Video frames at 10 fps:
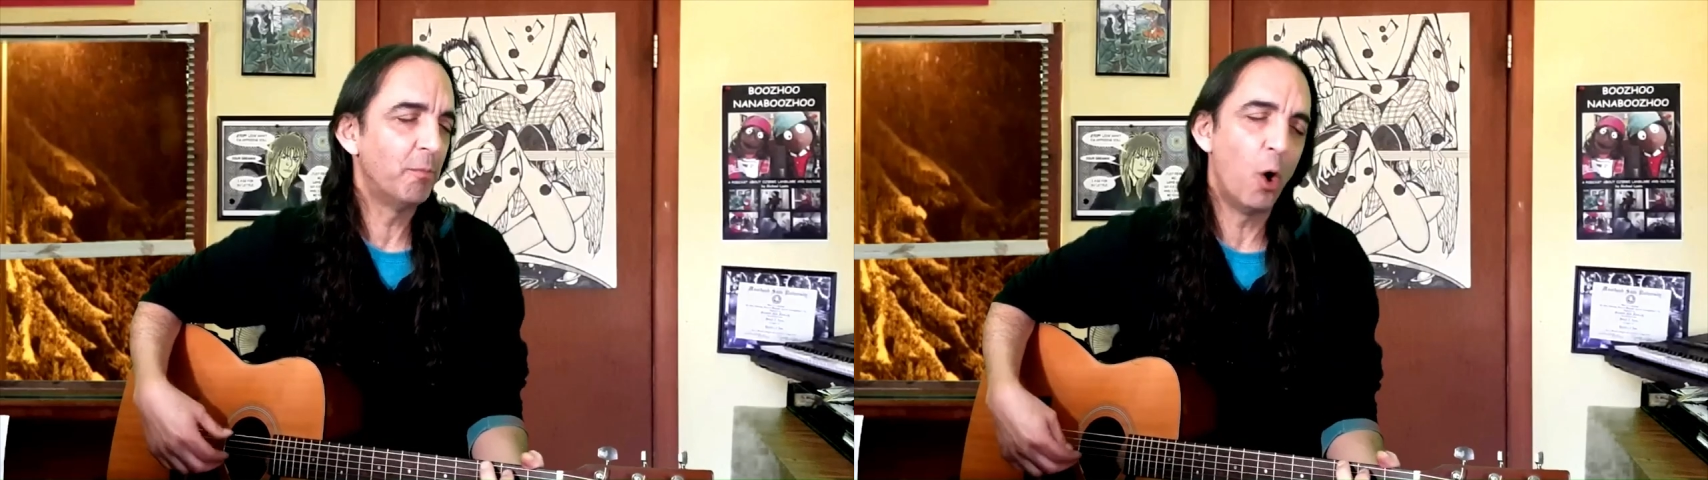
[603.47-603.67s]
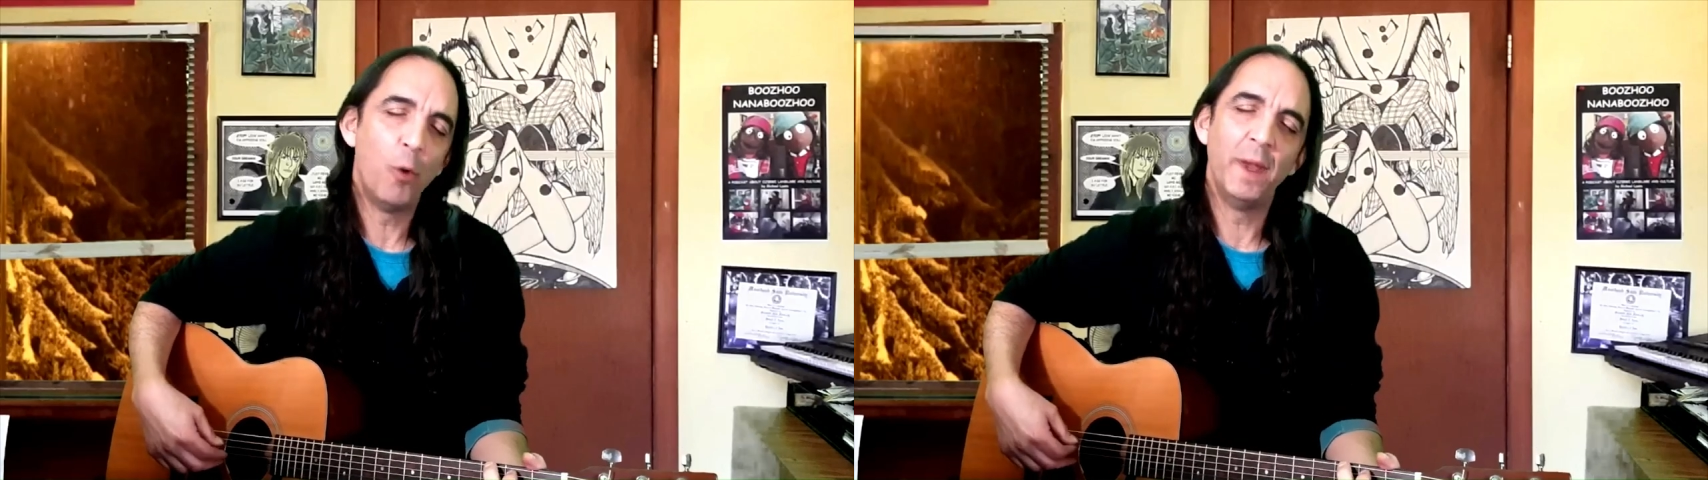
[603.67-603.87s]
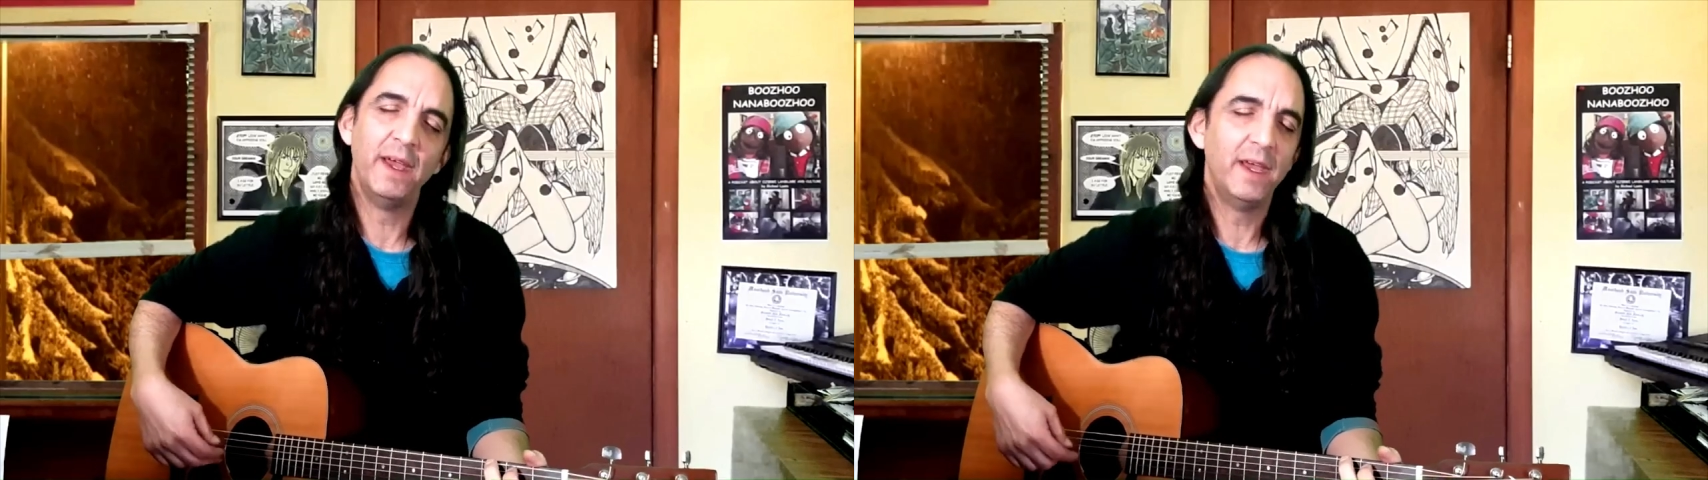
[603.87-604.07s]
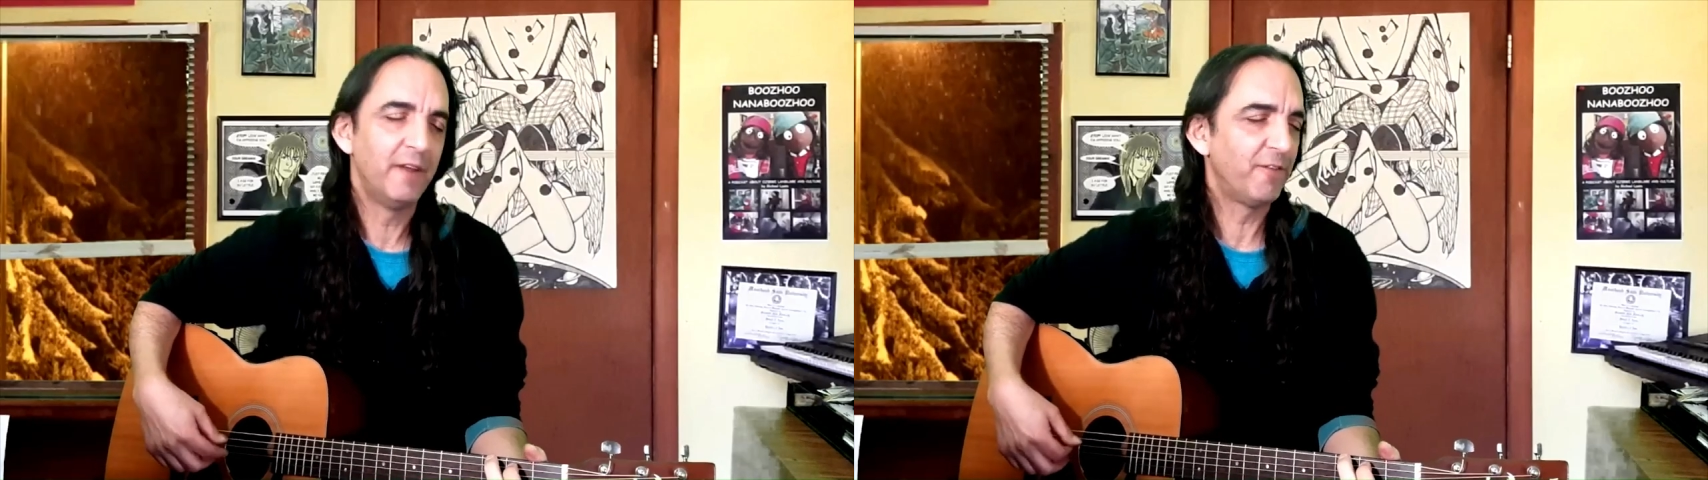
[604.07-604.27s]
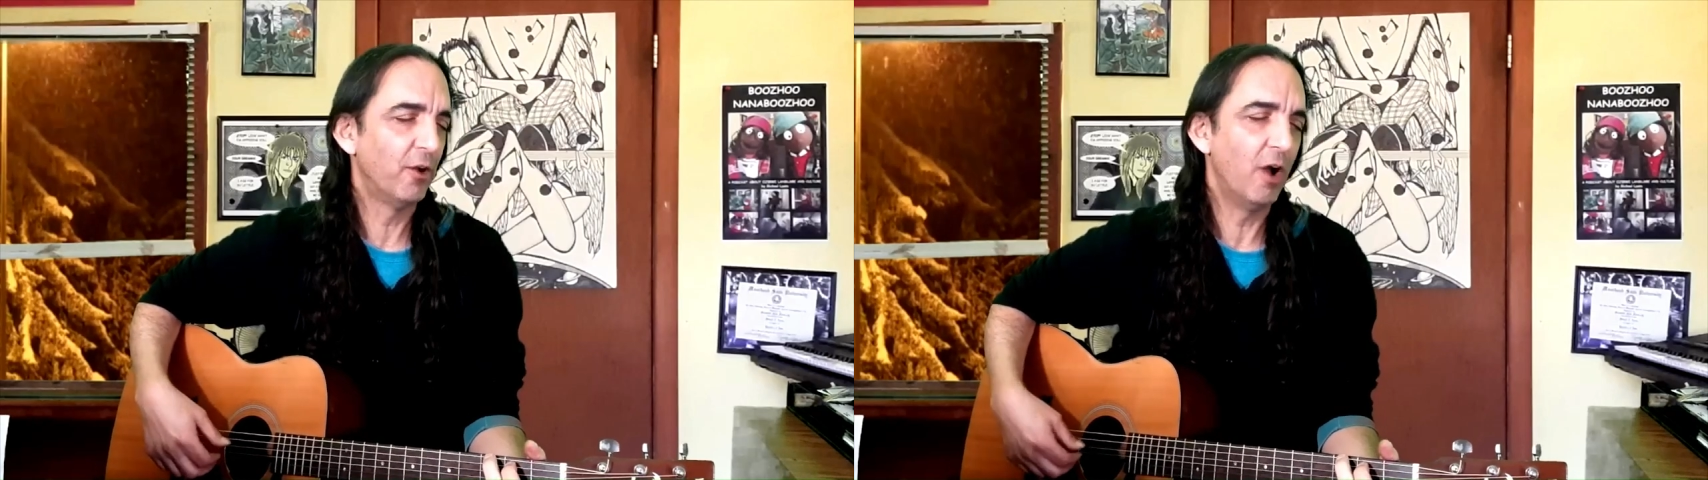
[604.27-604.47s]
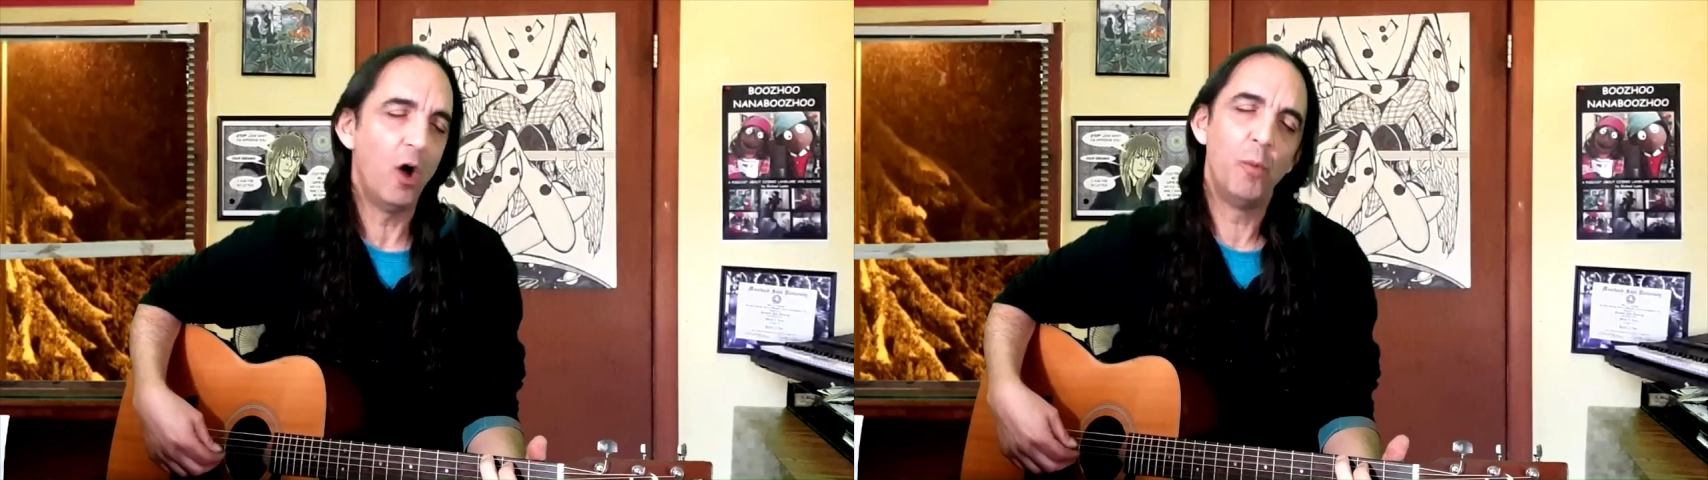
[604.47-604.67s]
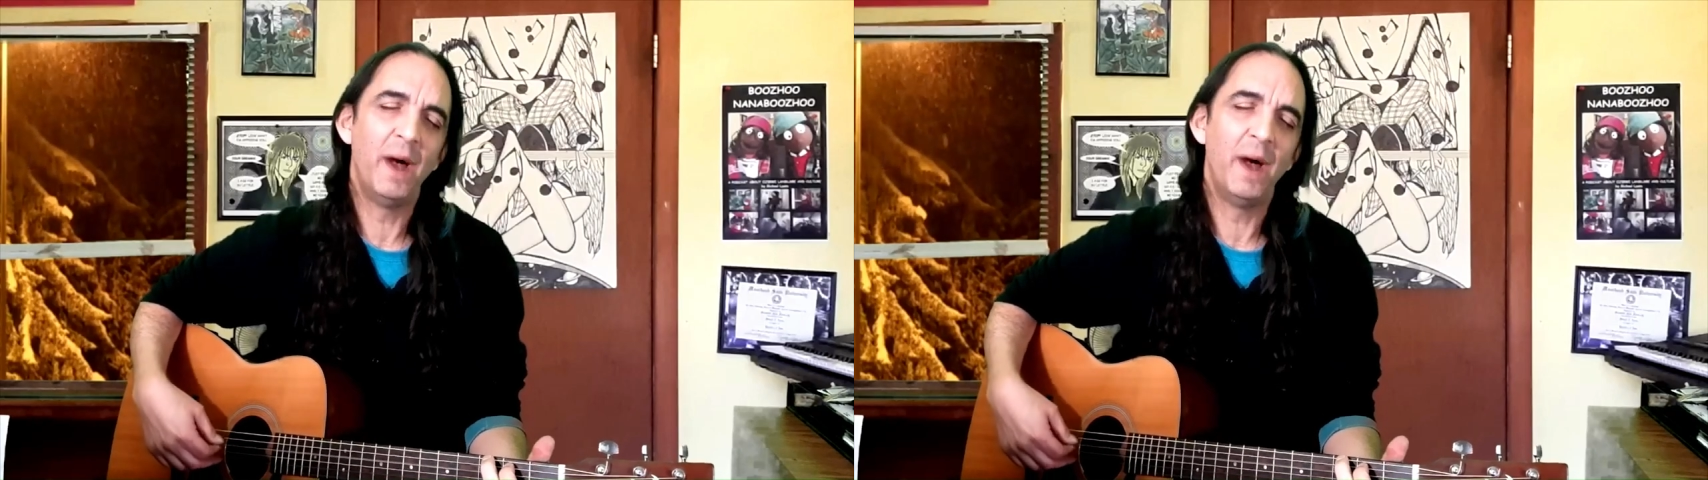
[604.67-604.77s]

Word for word: for all